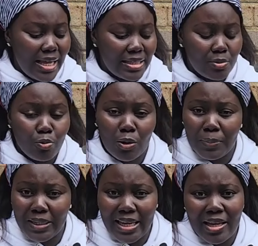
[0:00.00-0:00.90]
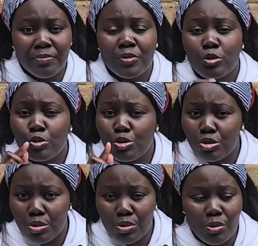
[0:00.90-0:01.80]
it's wobbly.
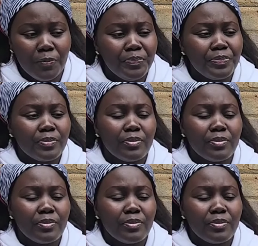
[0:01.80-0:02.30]
2,